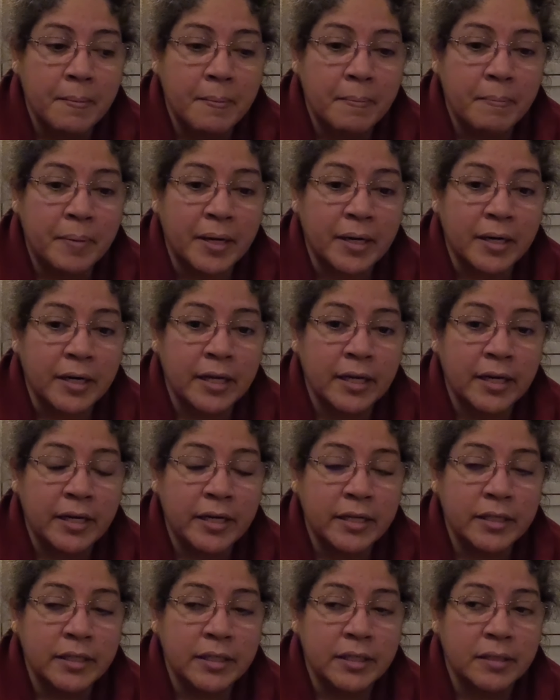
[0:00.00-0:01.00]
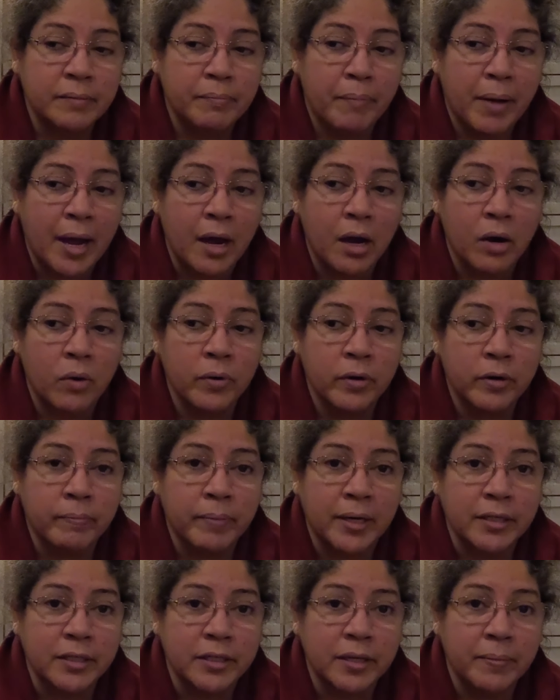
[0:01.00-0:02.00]
But it is powered
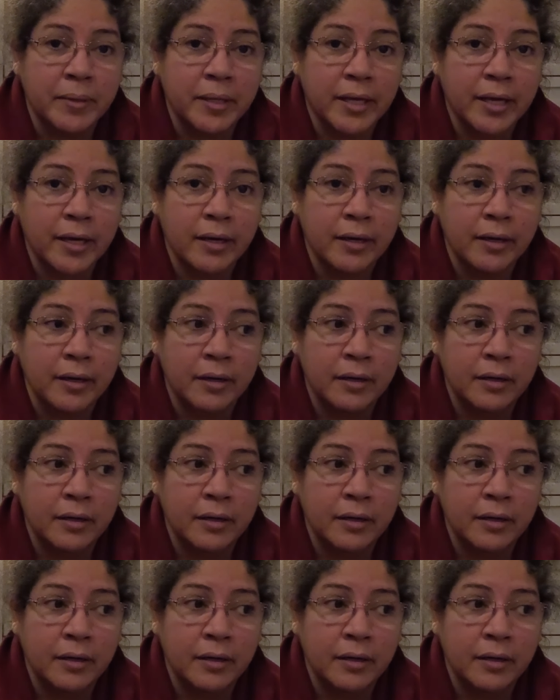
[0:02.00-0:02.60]
by something